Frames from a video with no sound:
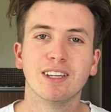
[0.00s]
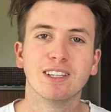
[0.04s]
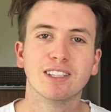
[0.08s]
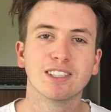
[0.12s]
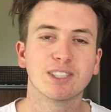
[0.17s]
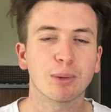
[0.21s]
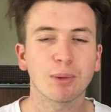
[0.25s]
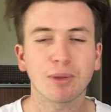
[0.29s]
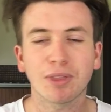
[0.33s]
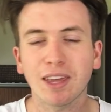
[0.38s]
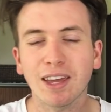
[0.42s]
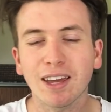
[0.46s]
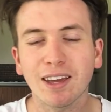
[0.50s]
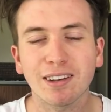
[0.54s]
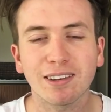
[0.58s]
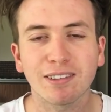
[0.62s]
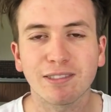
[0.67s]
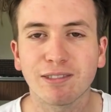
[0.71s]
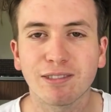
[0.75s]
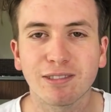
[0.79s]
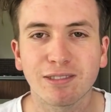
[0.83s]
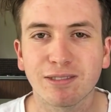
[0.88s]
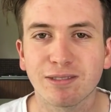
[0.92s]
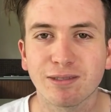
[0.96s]
So without
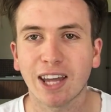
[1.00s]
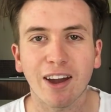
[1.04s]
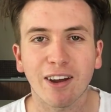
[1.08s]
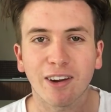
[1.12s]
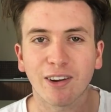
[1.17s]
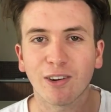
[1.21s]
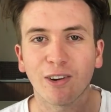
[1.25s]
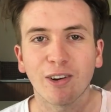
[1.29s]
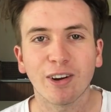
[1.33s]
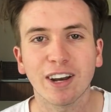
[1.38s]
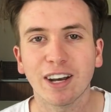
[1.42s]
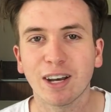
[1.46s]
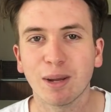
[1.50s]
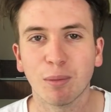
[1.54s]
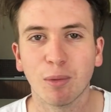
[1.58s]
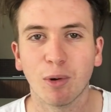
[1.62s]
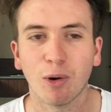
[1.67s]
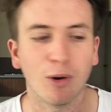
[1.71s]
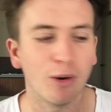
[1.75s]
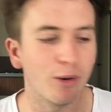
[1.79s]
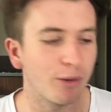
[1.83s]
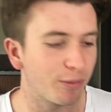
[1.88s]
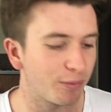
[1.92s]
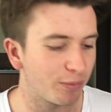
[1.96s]
carrying on
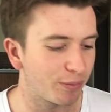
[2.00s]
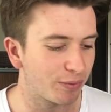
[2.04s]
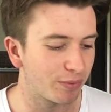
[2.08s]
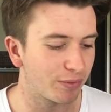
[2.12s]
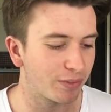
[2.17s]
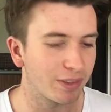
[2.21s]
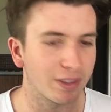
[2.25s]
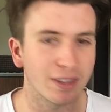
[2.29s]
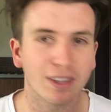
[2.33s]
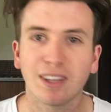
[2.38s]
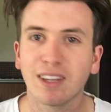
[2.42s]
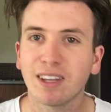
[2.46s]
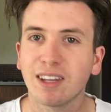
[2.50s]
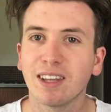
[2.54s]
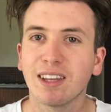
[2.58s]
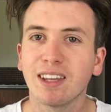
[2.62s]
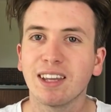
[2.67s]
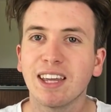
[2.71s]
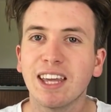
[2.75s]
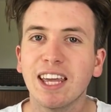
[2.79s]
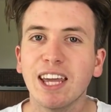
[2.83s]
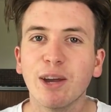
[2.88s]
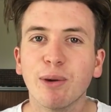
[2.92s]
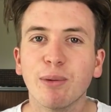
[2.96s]
anymore,
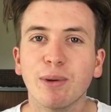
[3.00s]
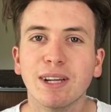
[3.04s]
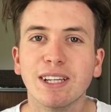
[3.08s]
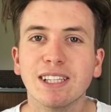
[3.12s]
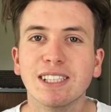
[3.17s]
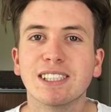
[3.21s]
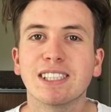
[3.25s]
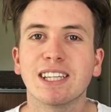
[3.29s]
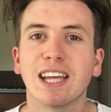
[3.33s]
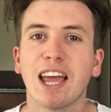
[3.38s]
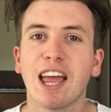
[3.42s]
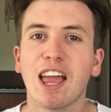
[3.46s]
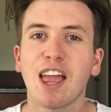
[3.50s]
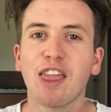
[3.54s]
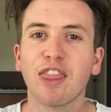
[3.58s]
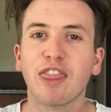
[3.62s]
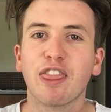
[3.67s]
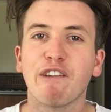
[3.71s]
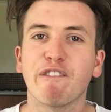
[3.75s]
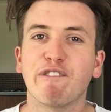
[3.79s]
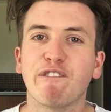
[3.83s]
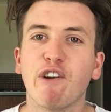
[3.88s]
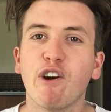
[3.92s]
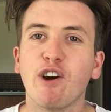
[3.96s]
here is
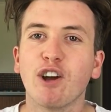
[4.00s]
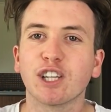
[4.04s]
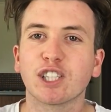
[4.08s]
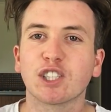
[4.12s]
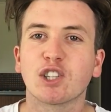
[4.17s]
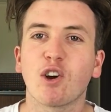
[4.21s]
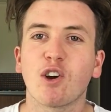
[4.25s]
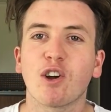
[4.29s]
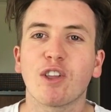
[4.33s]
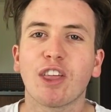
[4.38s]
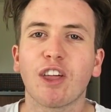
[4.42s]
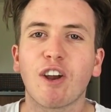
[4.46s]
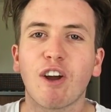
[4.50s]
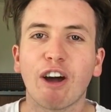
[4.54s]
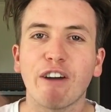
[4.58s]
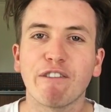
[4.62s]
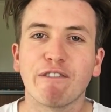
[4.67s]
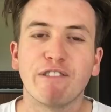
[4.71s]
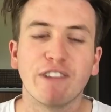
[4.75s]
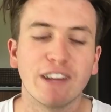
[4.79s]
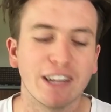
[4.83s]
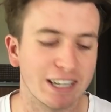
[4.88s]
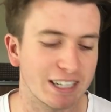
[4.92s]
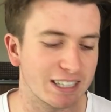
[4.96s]
the first song that I
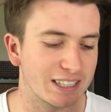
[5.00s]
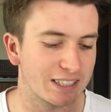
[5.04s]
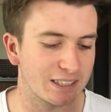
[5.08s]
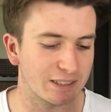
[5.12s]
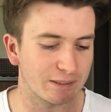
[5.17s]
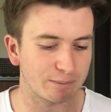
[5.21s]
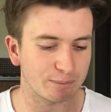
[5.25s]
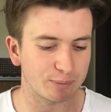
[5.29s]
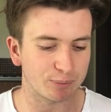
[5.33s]
fixed.